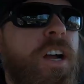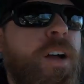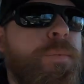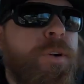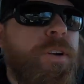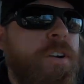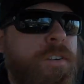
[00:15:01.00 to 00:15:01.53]

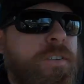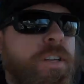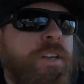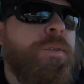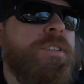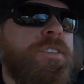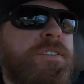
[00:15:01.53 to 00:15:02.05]
up
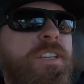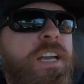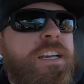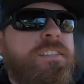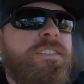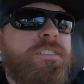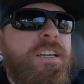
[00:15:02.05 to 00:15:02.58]
early, which is
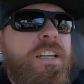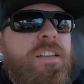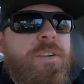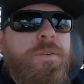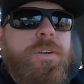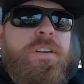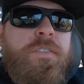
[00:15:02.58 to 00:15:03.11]
nice because I
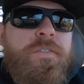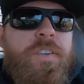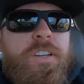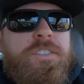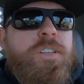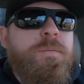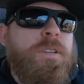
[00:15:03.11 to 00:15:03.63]
thought we were going to
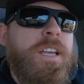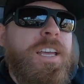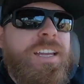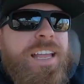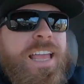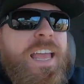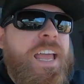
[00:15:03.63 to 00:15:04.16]
finish up
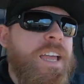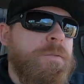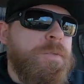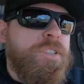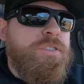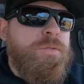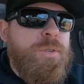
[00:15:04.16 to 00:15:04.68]
late, and
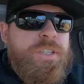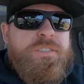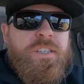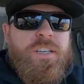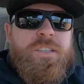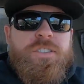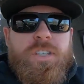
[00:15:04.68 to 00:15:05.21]
we
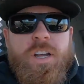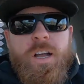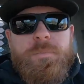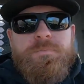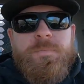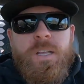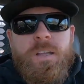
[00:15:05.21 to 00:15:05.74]
squeezed in a
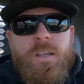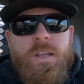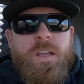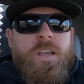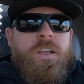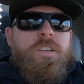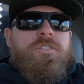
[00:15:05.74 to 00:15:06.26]
job.
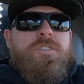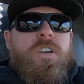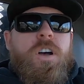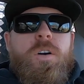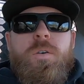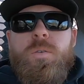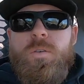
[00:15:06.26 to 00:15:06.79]

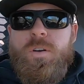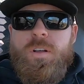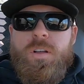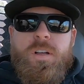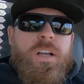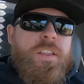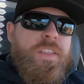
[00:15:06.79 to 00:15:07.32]
So
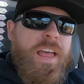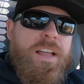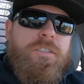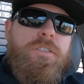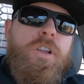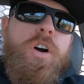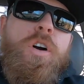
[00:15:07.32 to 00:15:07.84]

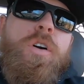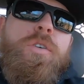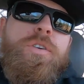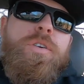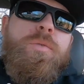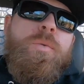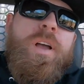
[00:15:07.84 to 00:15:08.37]
that
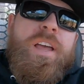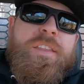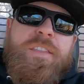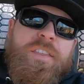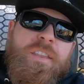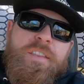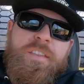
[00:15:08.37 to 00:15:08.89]
load
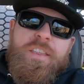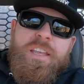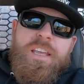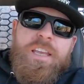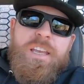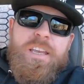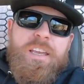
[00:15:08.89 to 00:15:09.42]
with
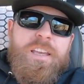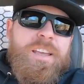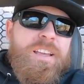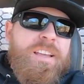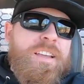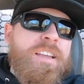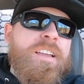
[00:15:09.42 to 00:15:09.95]
the,
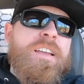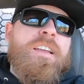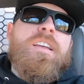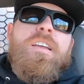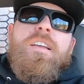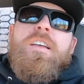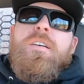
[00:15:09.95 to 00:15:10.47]

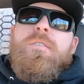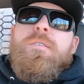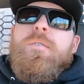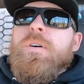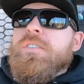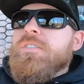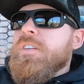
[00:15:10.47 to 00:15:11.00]

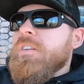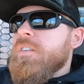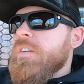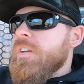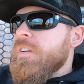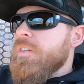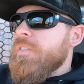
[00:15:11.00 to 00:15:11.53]
what was it?
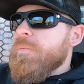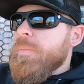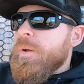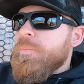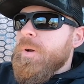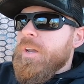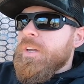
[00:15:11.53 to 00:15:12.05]

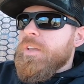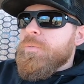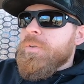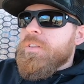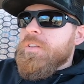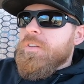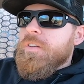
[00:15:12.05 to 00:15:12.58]
My buddy
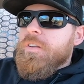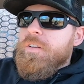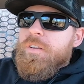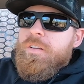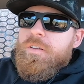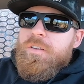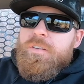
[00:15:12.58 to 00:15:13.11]
with
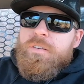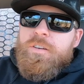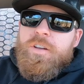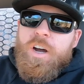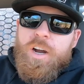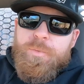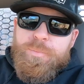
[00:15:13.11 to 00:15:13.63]
the
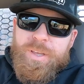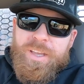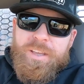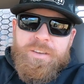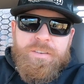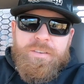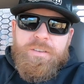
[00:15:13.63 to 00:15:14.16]

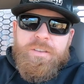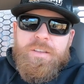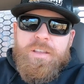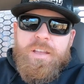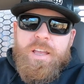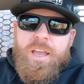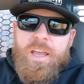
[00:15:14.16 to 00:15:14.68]
carpet
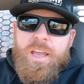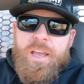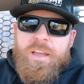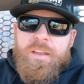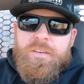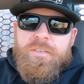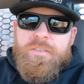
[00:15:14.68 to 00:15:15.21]

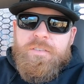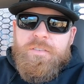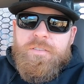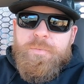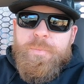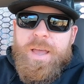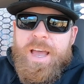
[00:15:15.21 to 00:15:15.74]
and
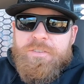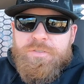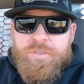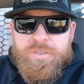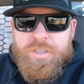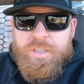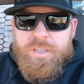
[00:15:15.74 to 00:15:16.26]
the
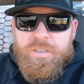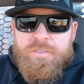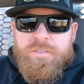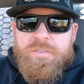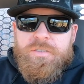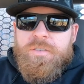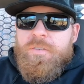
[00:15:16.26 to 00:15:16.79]

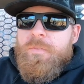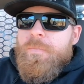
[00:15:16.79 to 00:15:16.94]
mattresses